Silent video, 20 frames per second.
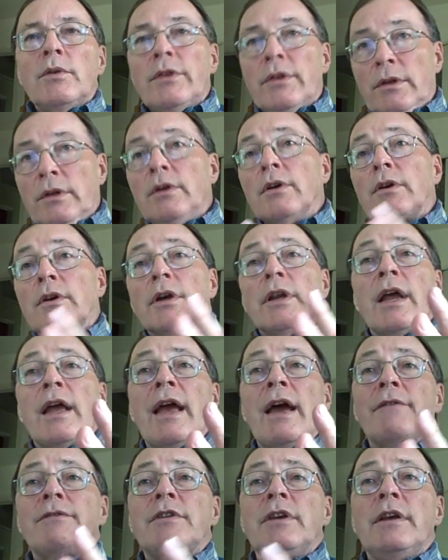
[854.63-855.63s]
You're going to
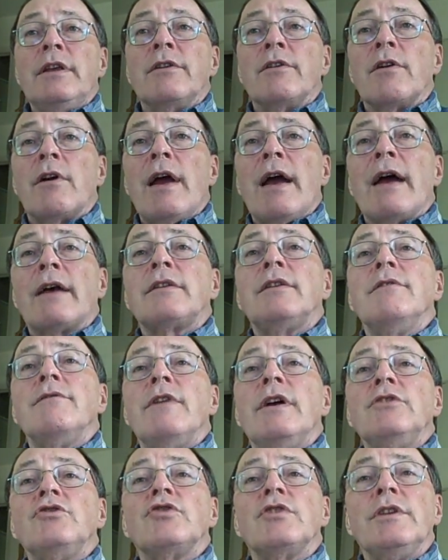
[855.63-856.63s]
have to interact
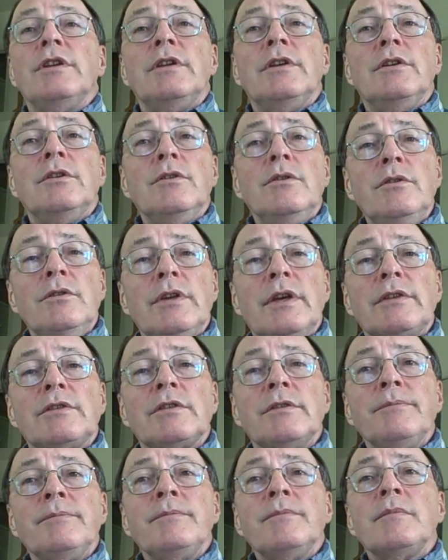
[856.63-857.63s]
eventually to do
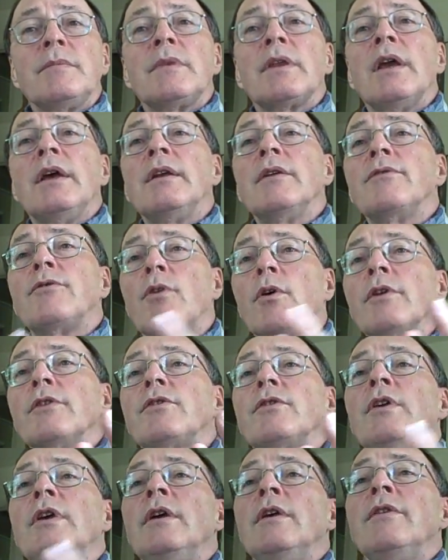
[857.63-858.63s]
this, and of
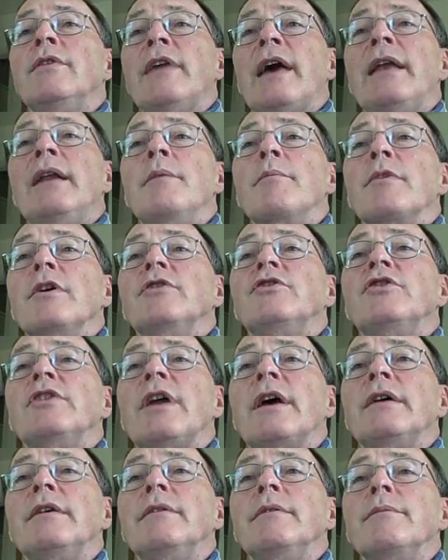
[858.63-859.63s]
course, that
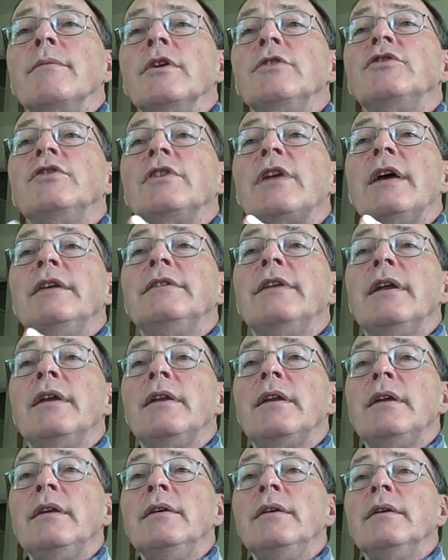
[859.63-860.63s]
emergent
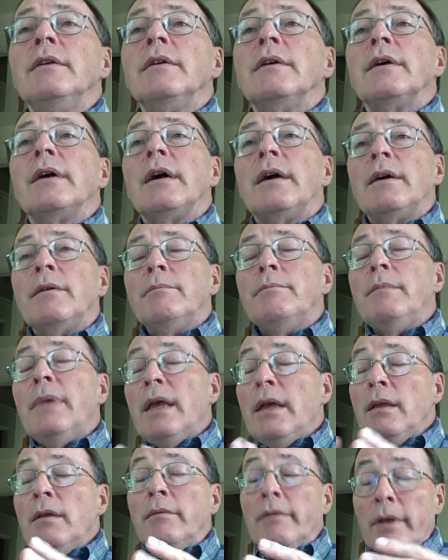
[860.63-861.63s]
identity
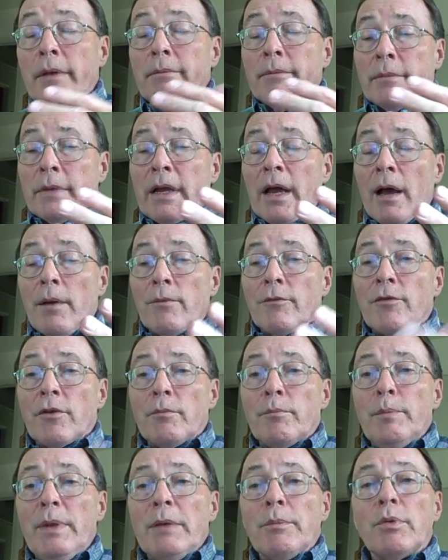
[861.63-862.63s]
may come
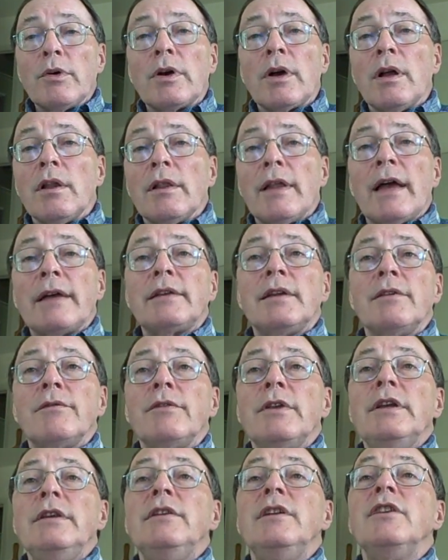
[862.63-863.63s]
from people
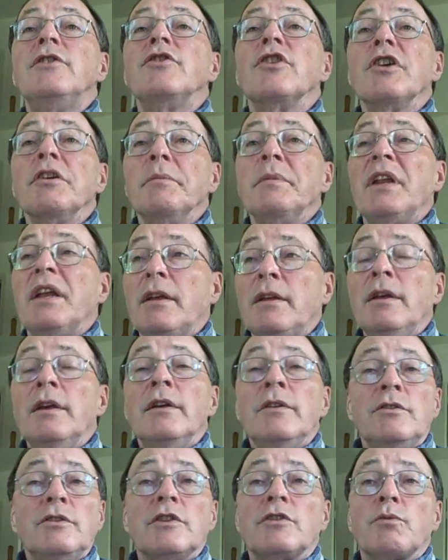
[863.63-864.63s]
collectively determining
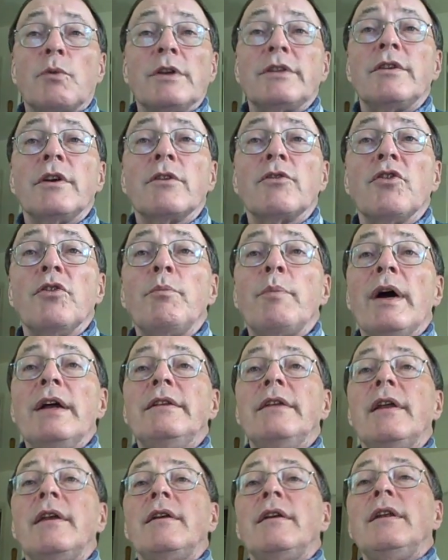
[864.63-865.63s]
just what their group
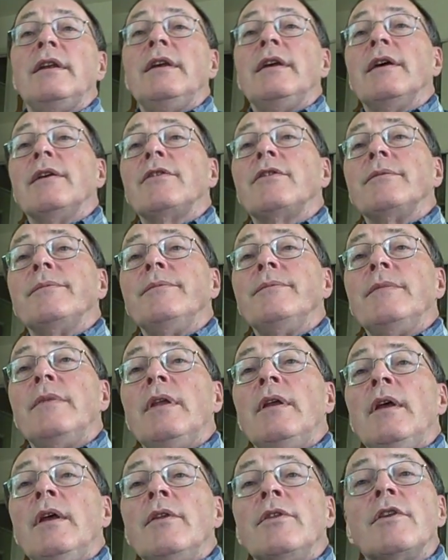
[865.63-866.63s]
identity is.
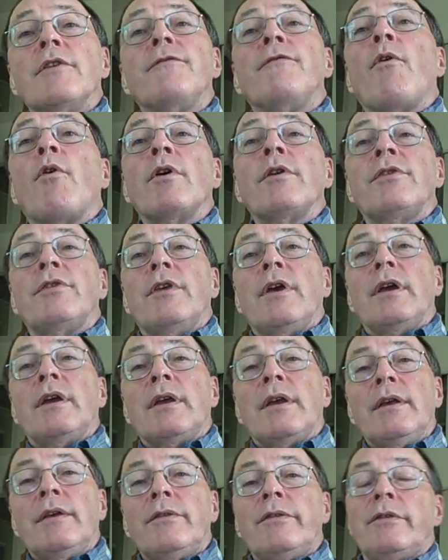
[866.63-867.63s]
The fourth
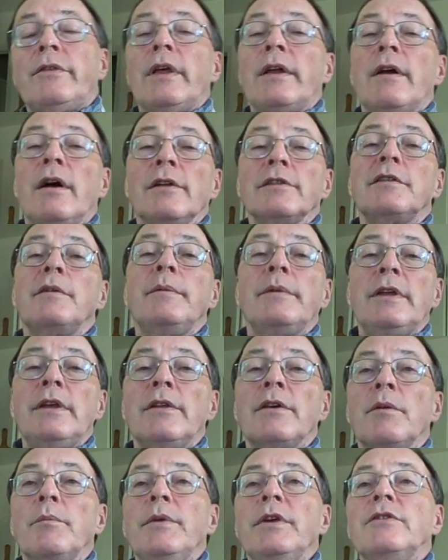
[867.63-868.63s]
thing is that ultimately
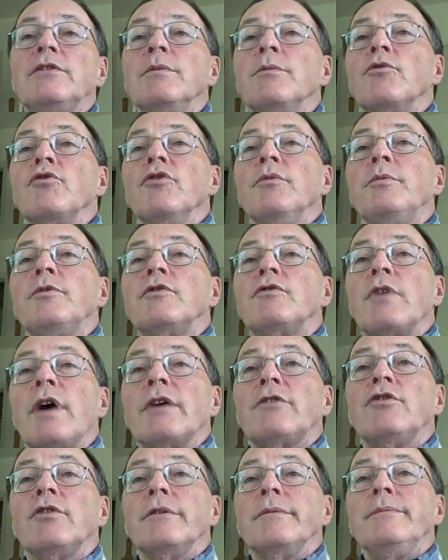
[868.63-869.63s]
there'll be some group
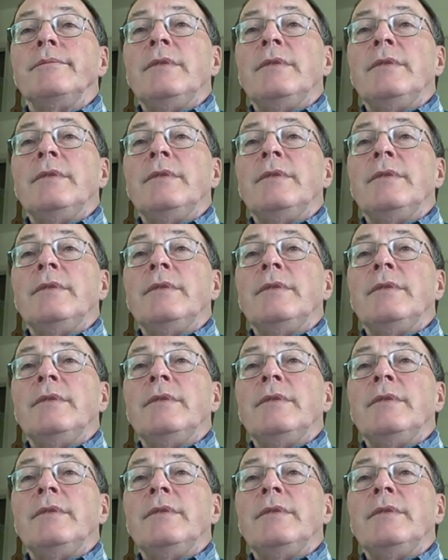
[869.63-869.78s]
structure.